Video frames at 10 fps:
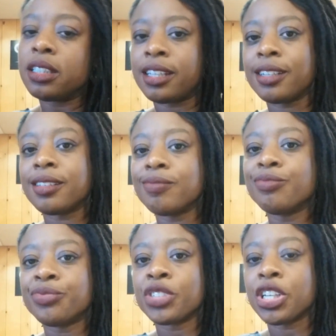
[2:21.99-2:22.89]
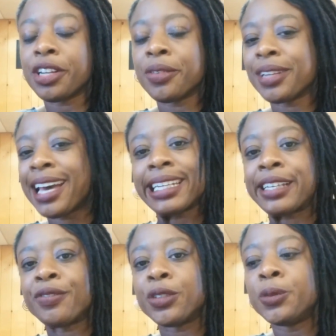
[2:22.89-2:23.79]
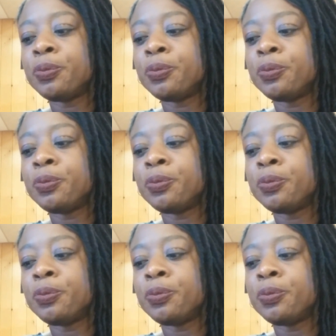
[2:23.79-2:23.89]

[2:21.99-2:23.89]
and, not evil.